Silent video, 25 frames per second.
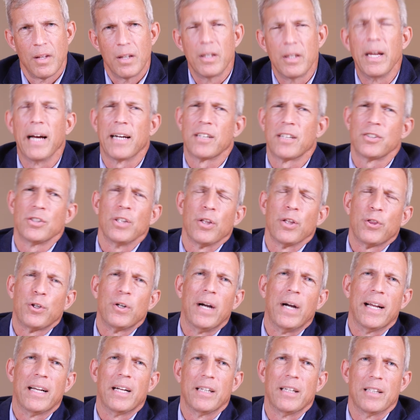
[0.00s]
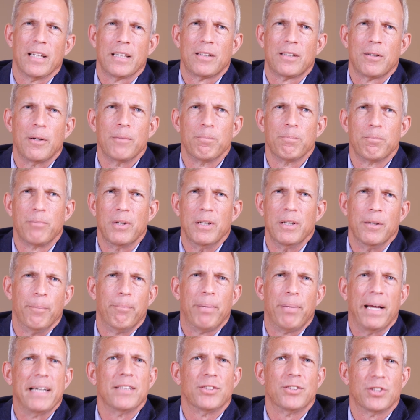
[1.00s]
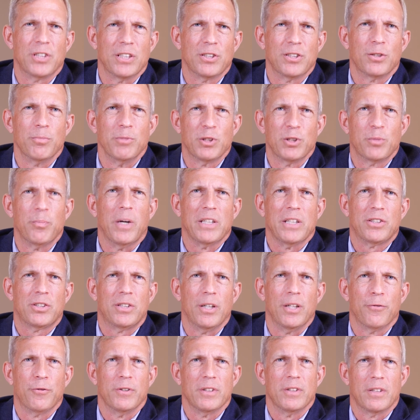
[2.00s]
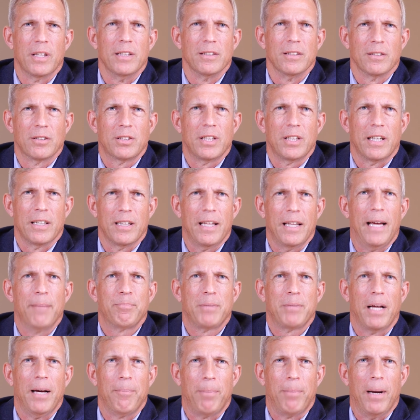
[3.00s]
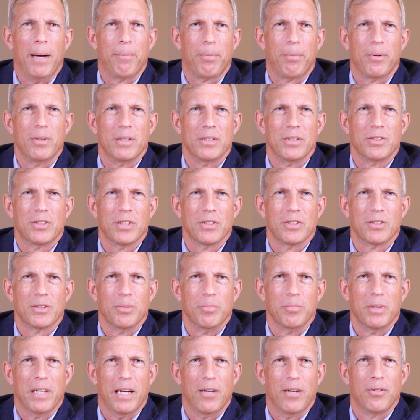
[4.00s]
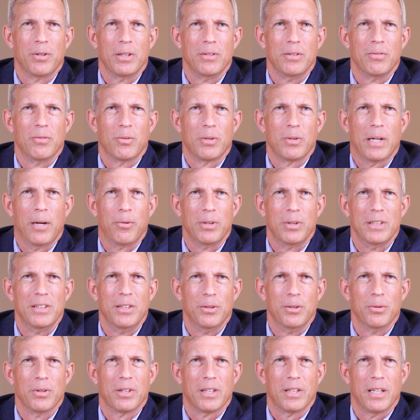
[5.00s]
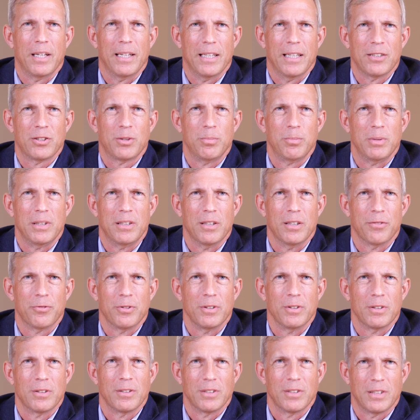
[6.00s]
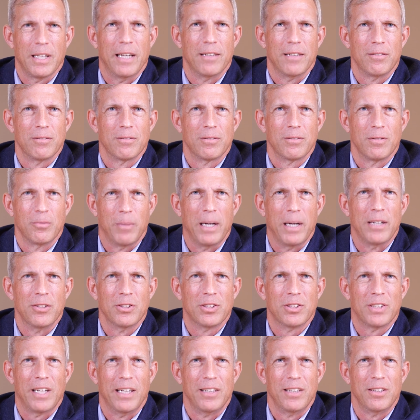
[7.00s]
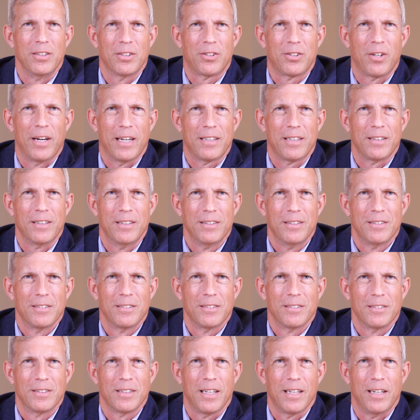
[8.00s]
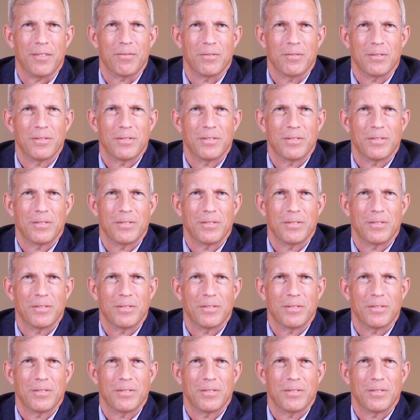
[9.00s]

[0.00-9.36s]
Yeah, because the threat on like an embedded system is much different than, say, a laptop operating system, and how we how we deal with that has to be different. Is that, am I understanding you correctly? Is that?